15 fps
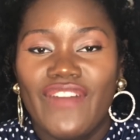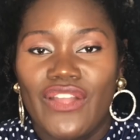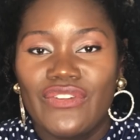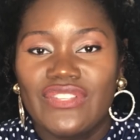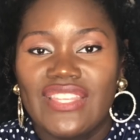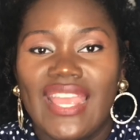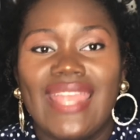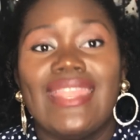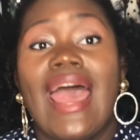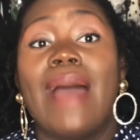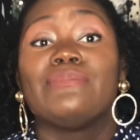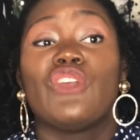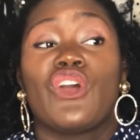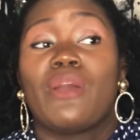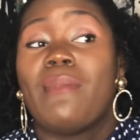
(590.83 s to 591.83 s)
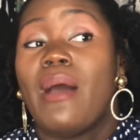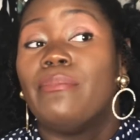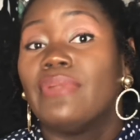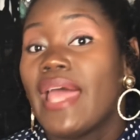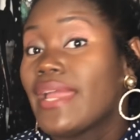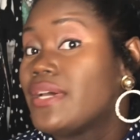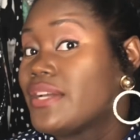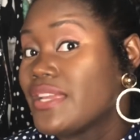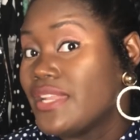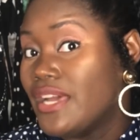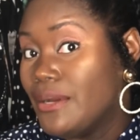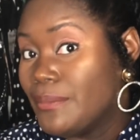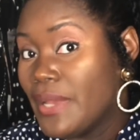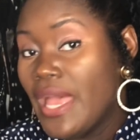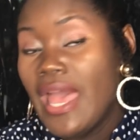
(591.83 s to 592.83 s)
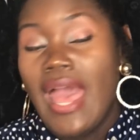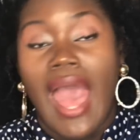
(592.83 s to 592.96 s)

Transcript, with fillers: first. And I'm talking about black hooking up.